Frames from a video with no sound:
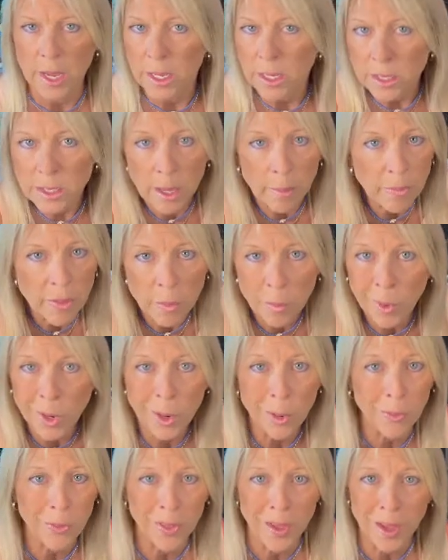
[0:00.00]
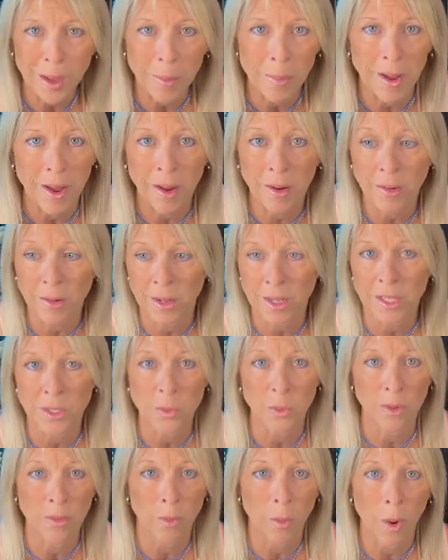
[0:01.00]
something we don't think about because
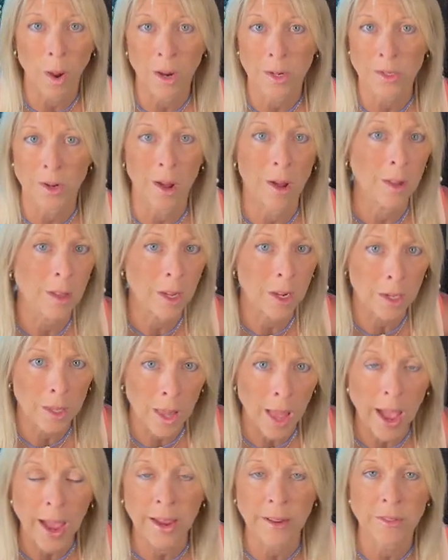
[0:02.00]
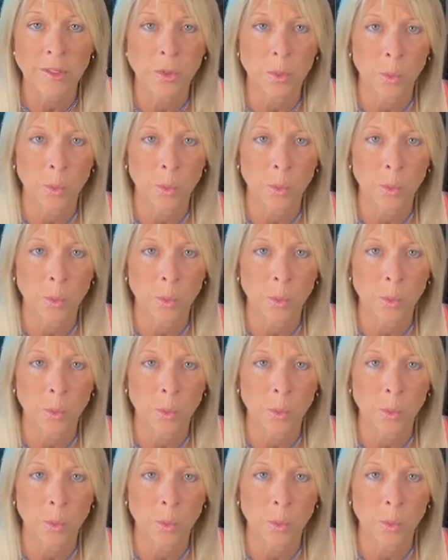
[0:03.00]
we've walked all our lives.